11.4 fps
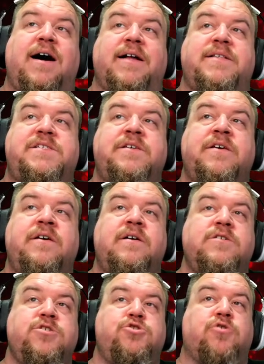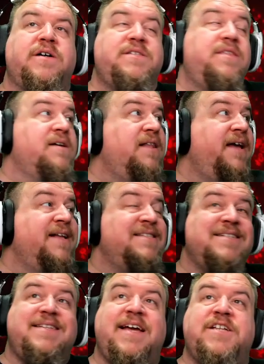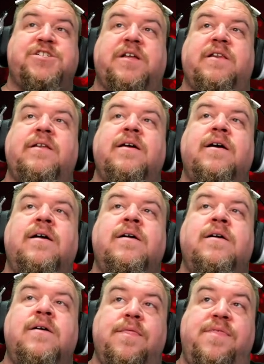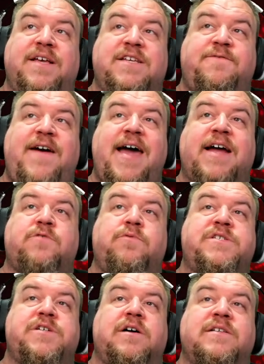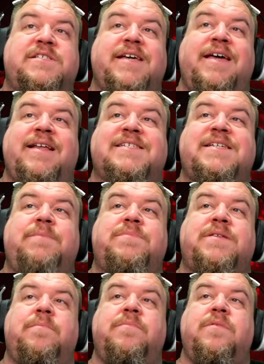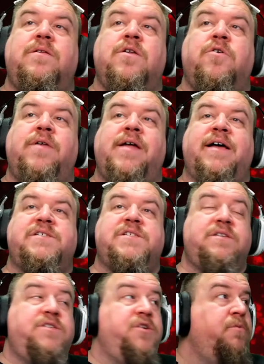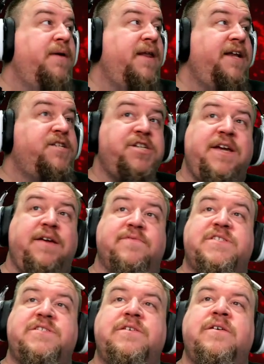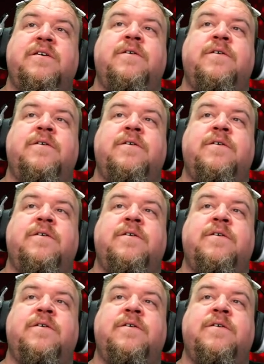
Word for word: odds, draws the clan's attention. This fact results in a symptom known as too many chiefs.